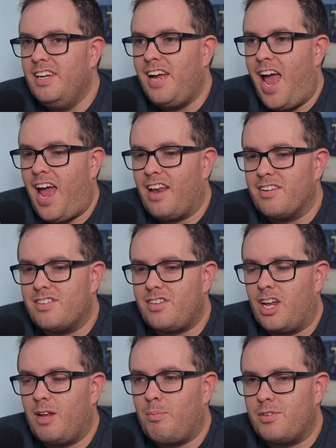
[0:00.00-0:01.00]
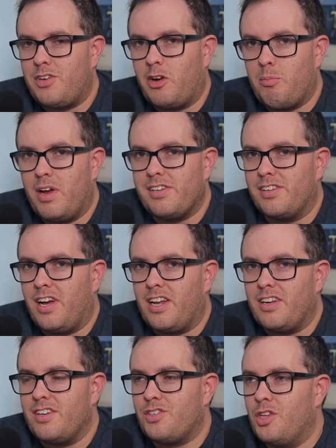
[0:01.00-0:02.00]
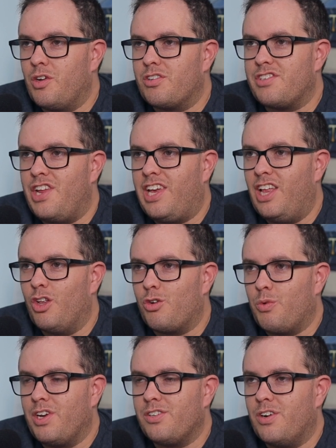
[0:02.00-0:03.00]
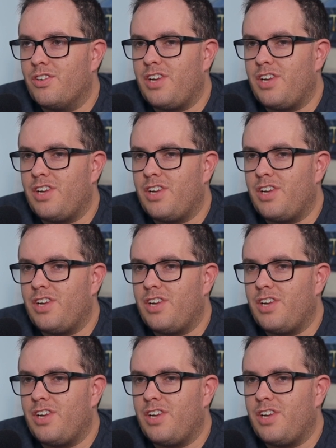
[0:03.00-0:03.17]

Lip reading: and set up a secret base and kind of just did their sneaky little research,